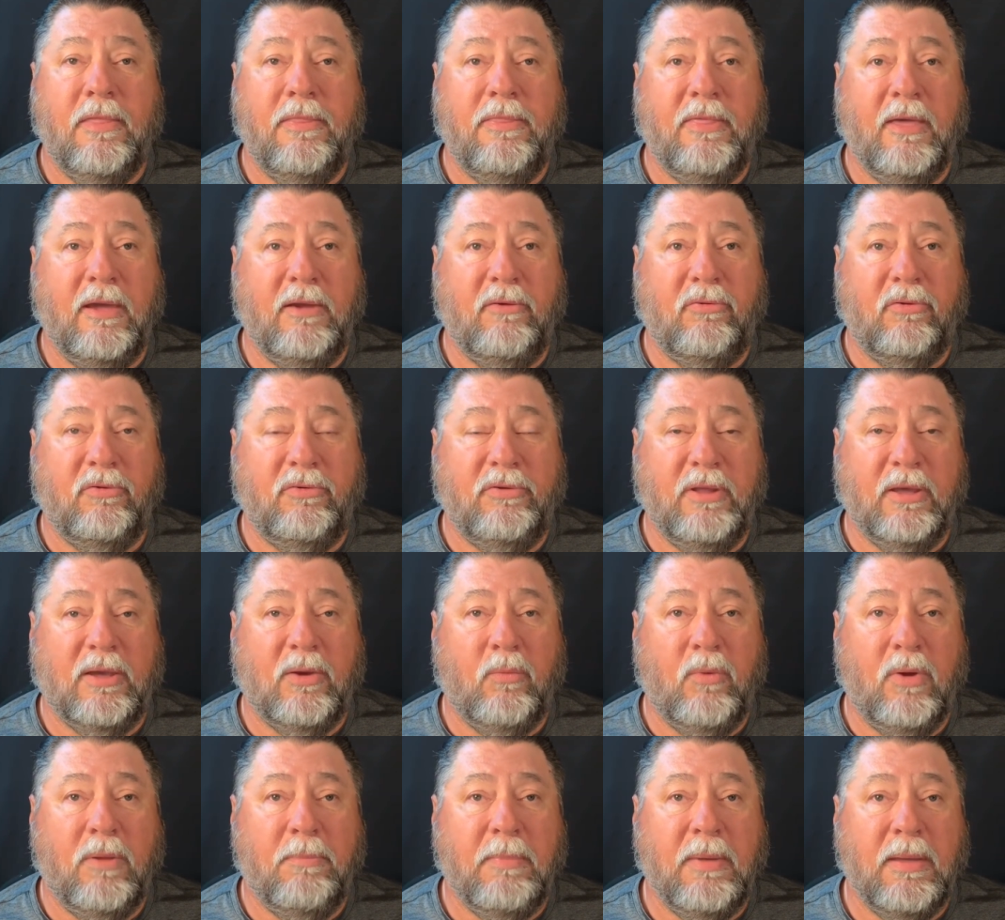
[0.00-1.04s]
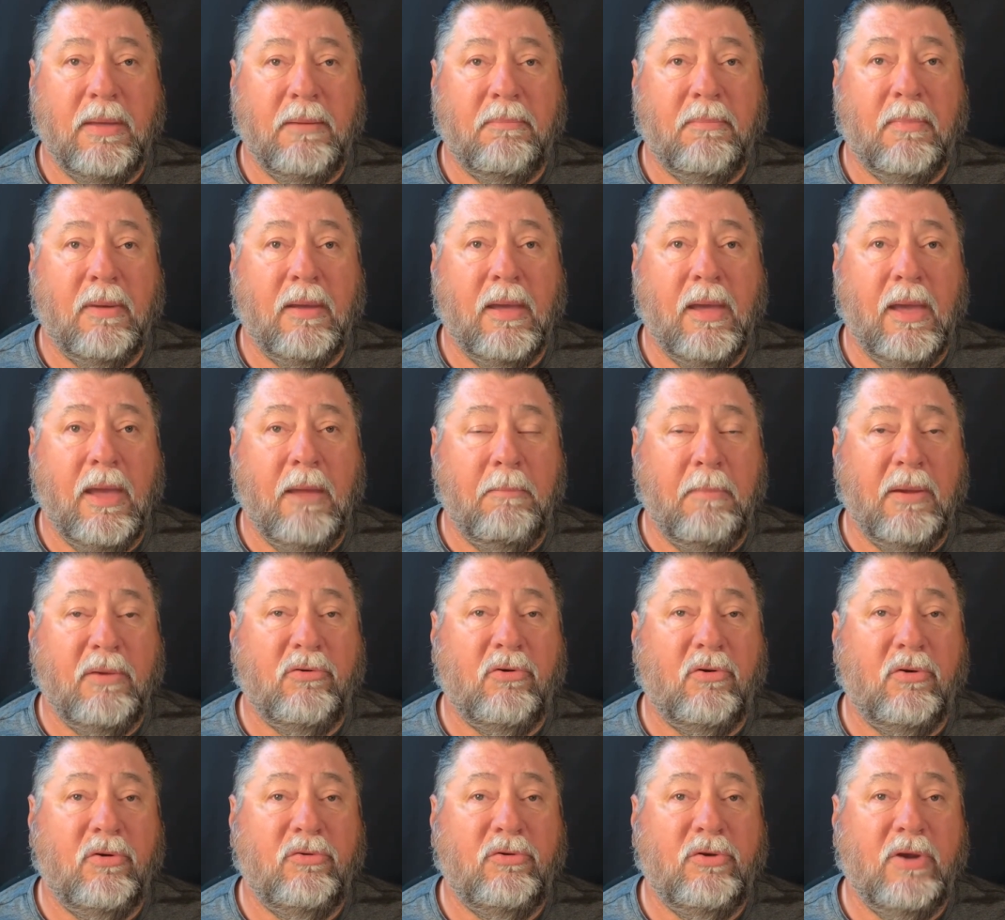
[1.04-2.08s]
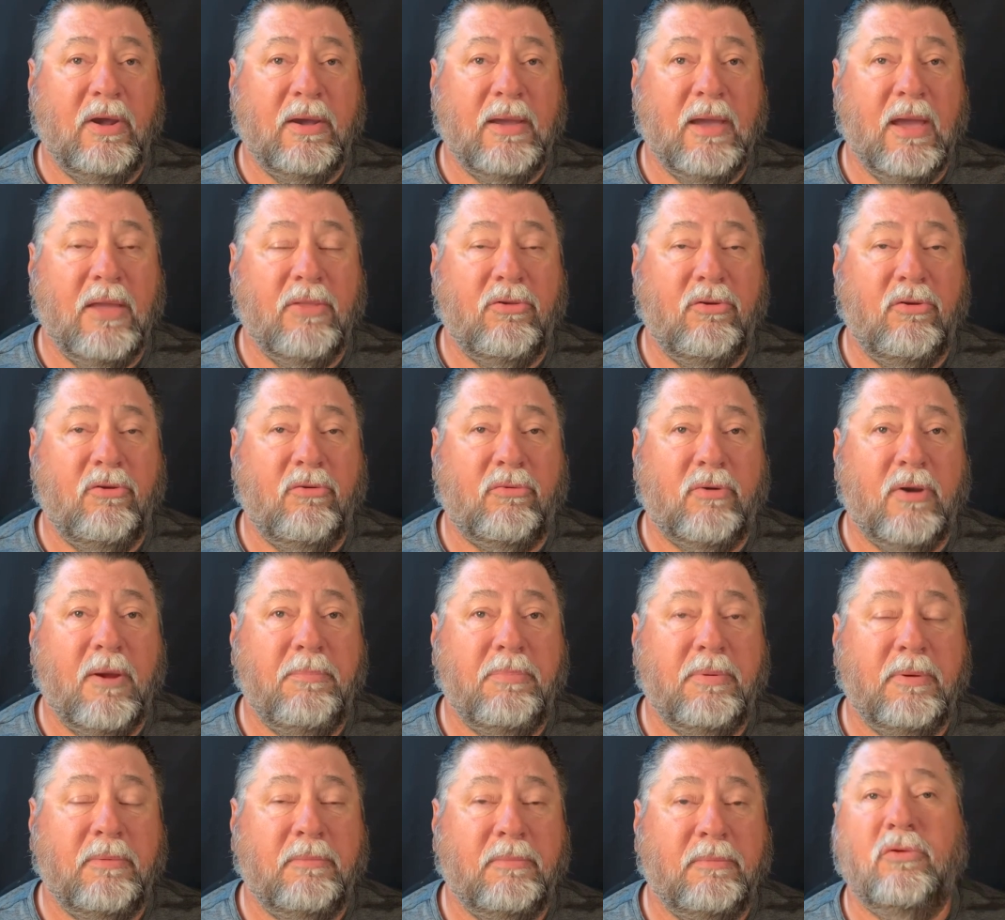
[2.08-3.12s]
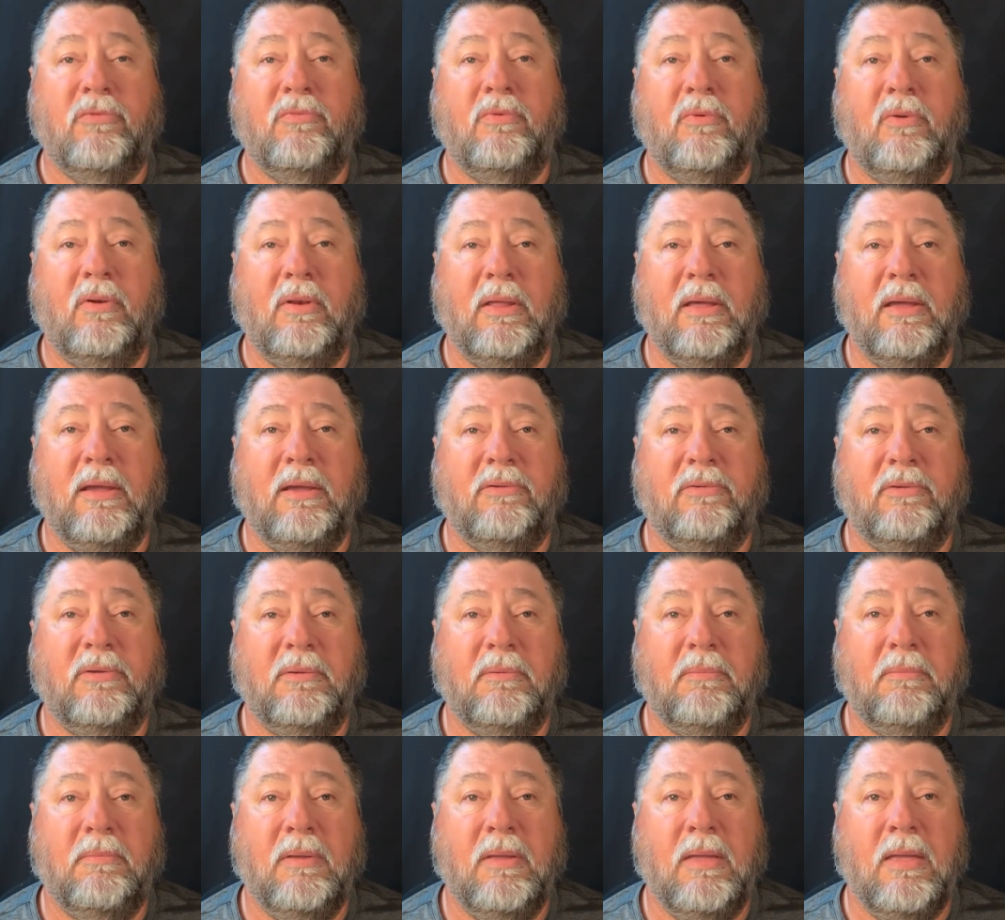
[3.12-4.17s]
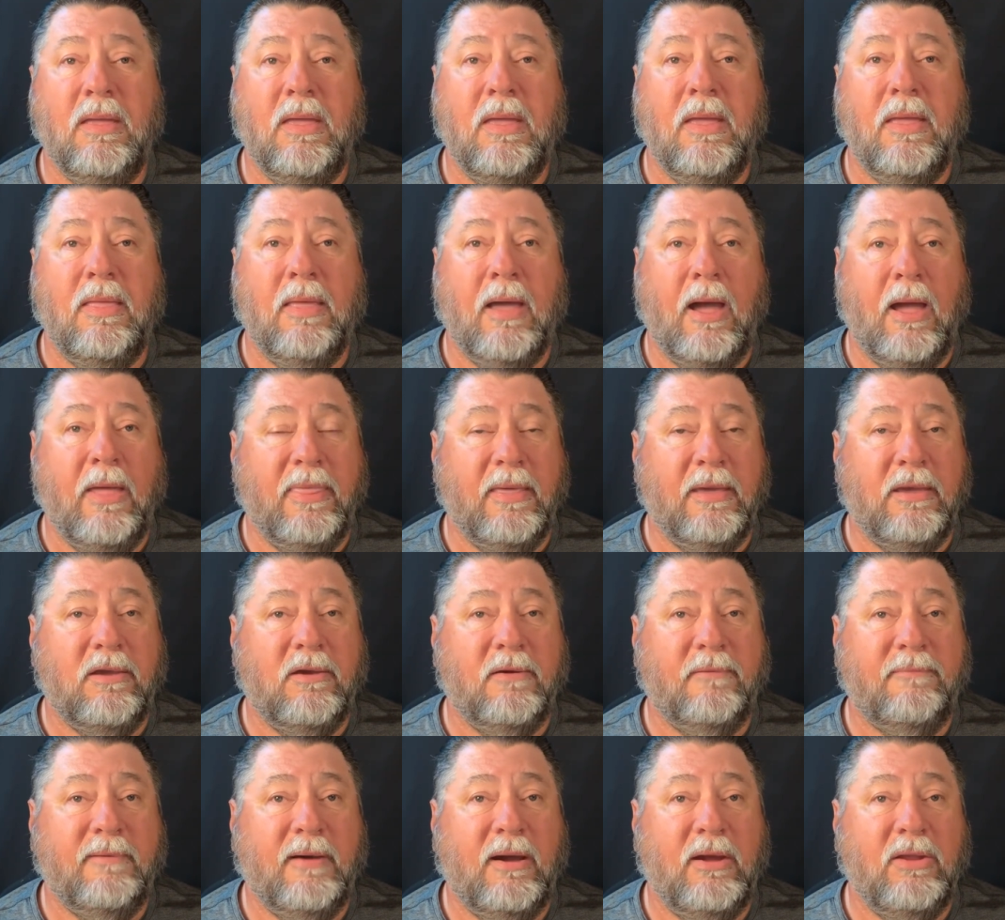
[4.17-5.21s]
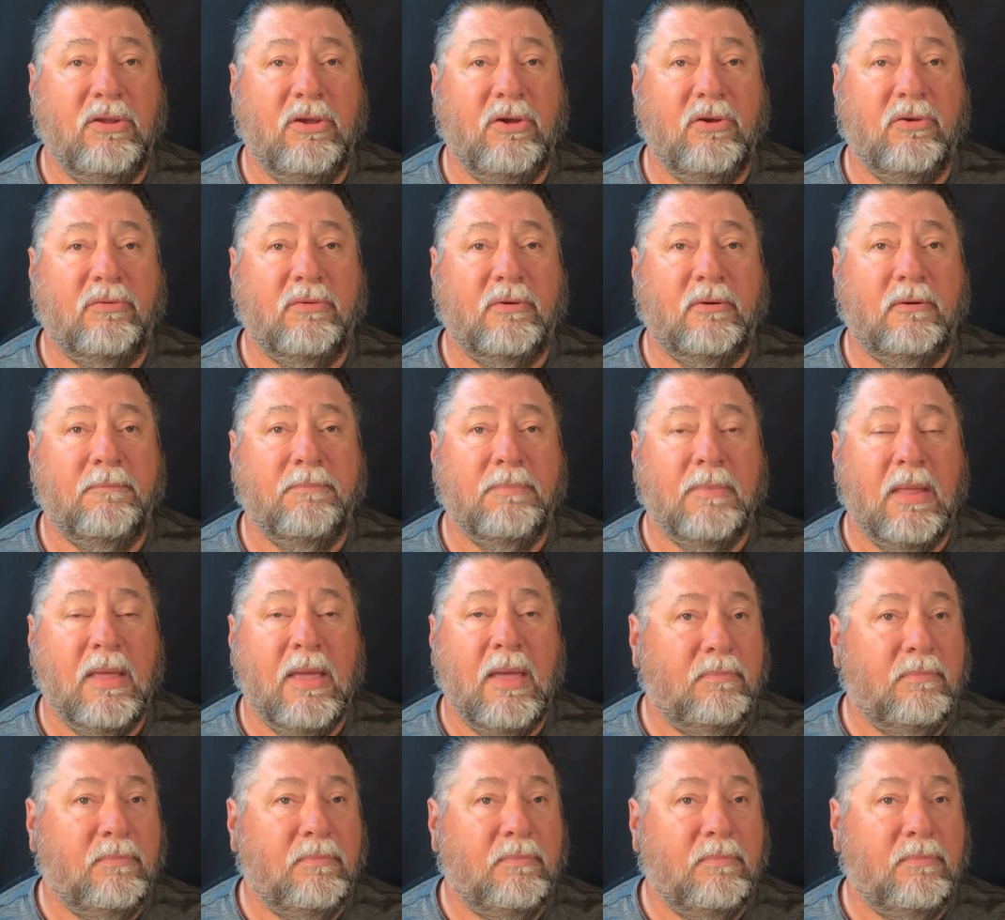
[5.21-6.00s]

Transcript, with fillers: Thanks for sticking with me, and make sure to check out the description for links I think you'll find useful.